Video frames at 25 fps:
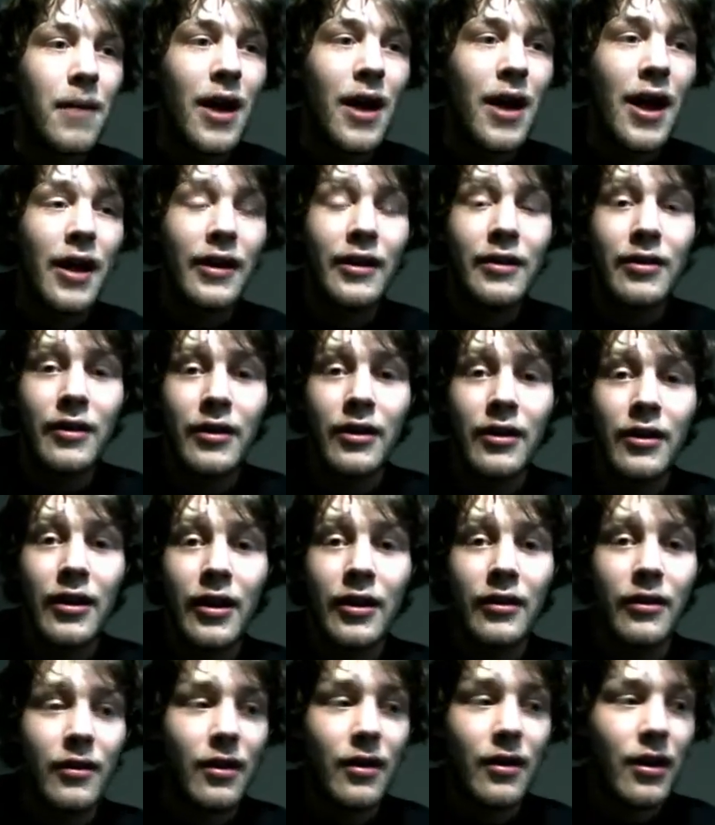
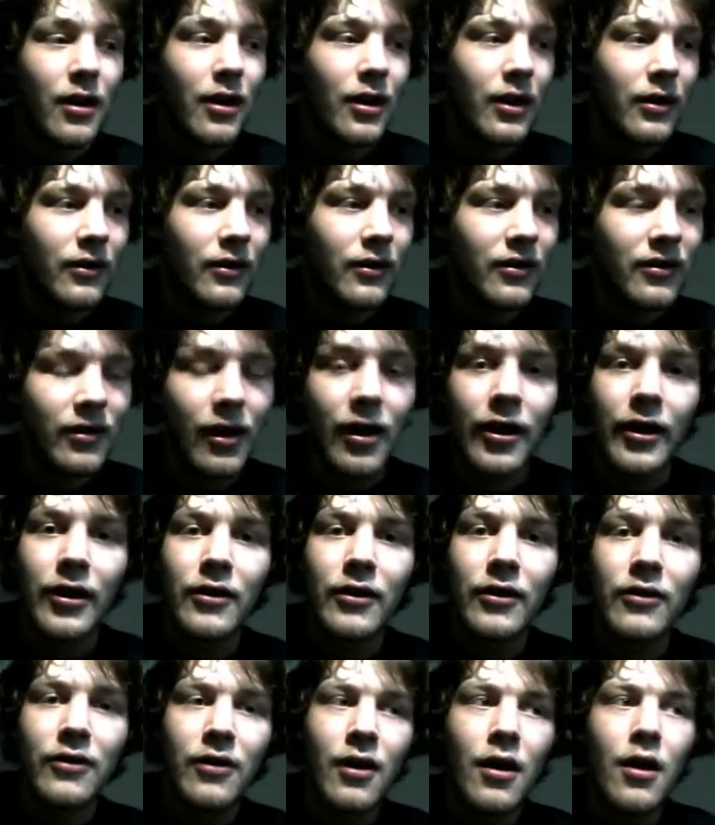anything in
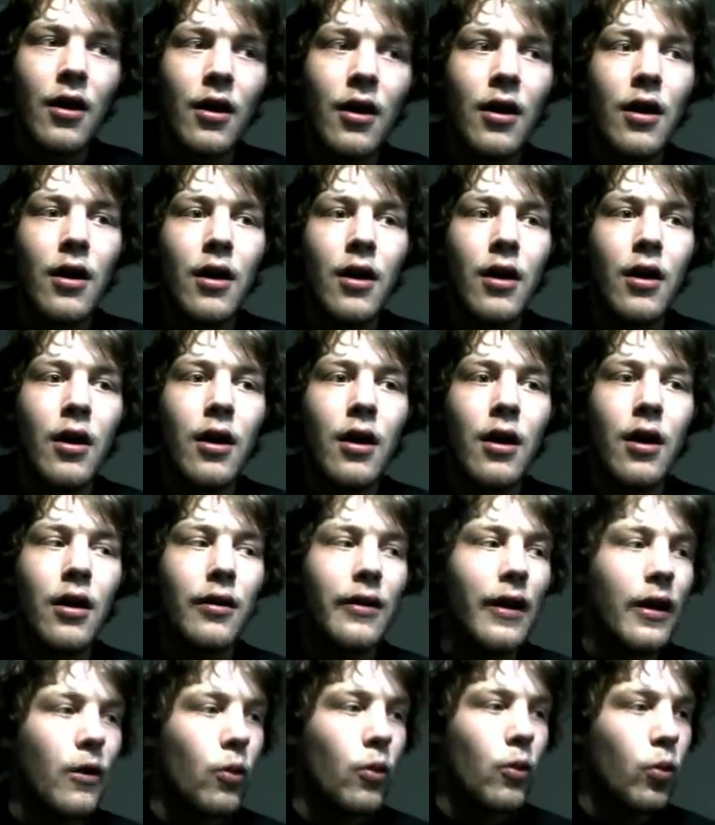science,
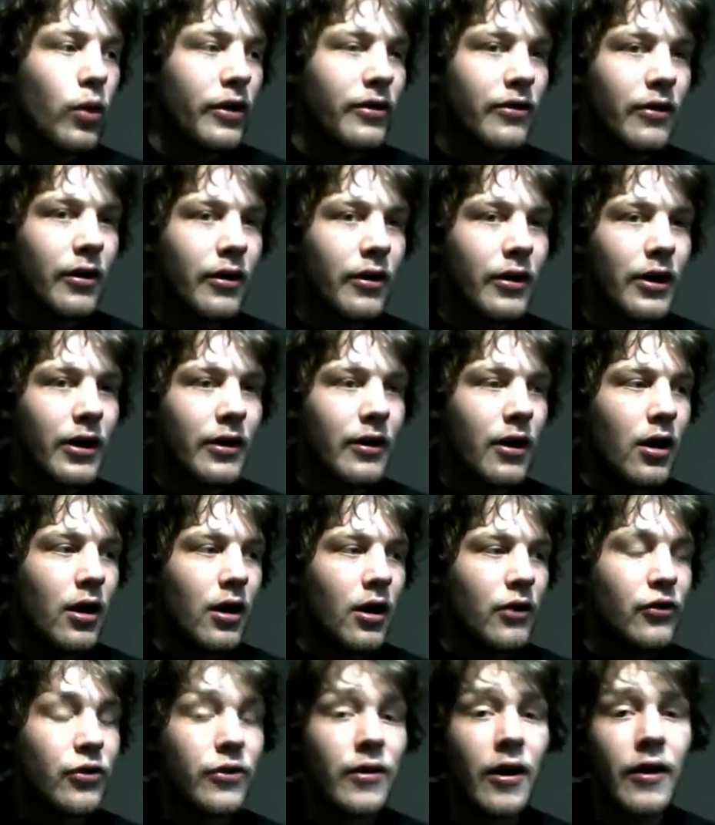like we studied
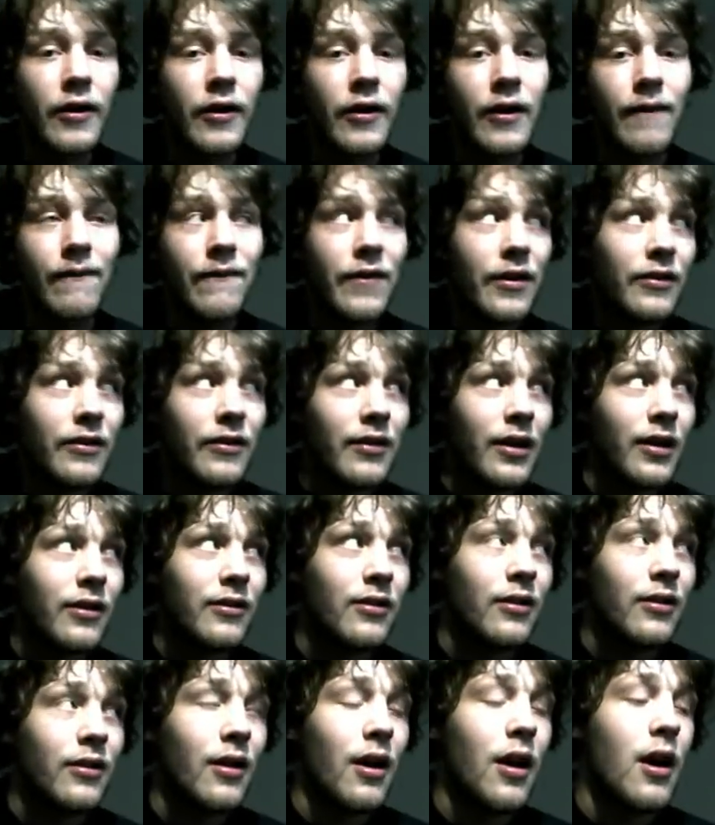Newtonian
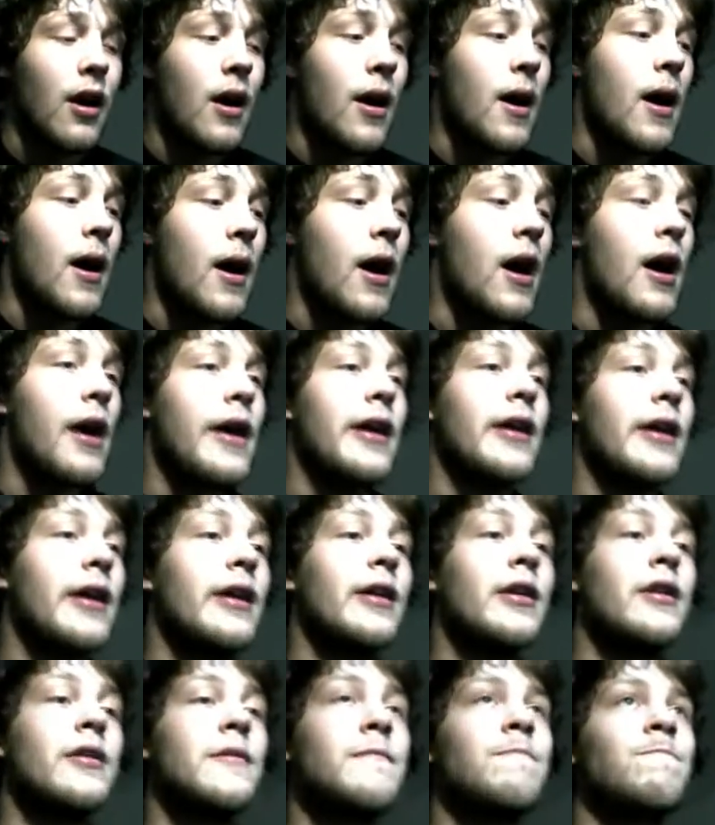physics
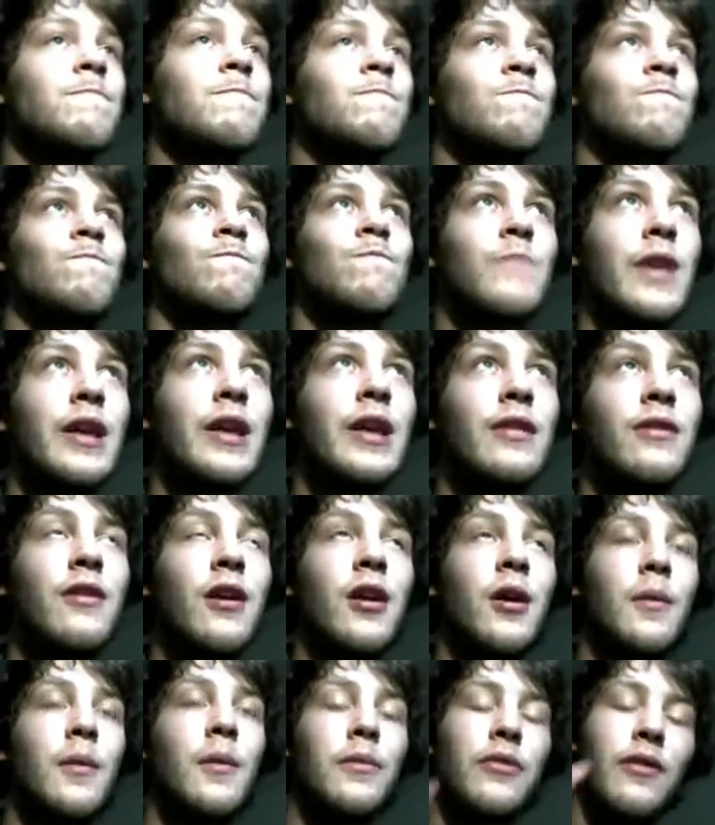in
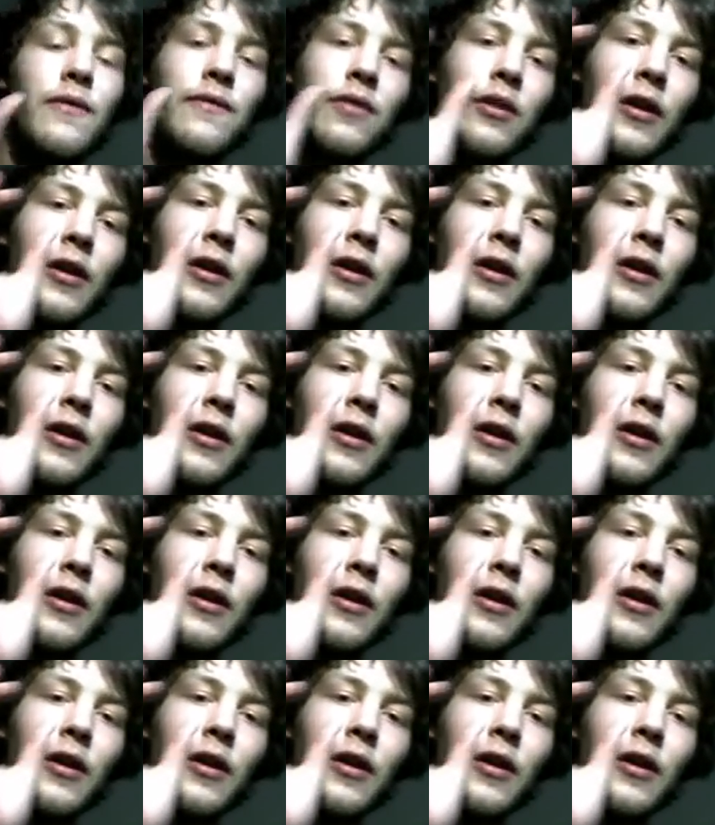terms of